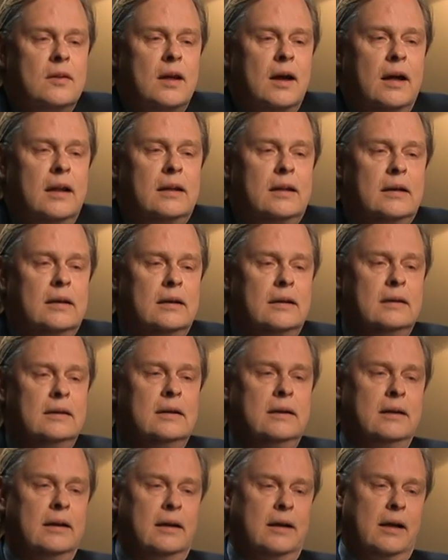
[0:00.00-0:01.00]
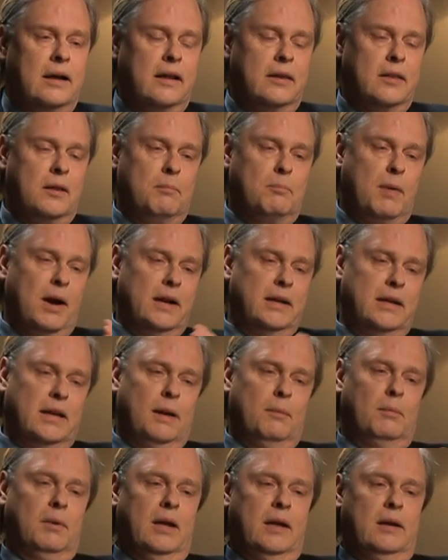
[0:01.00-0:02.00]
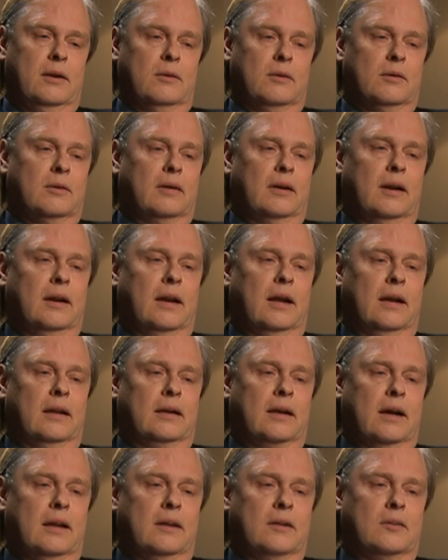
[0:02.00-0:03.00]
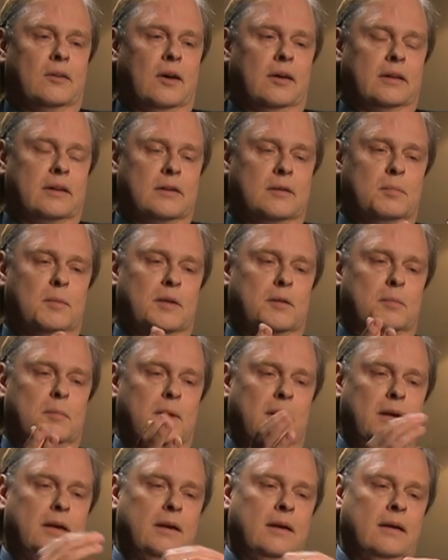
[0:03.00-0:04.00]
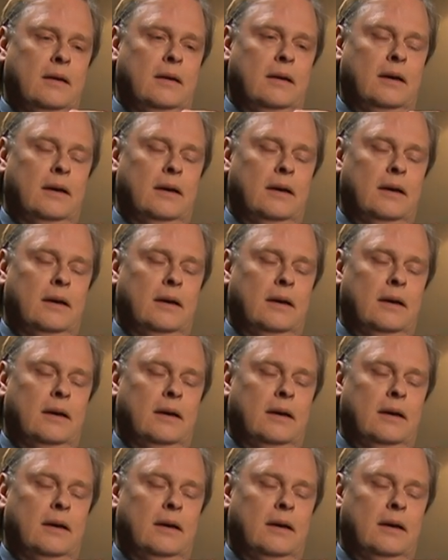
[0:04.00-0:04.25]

the idea, the mine came later, and I kind of thought this must be,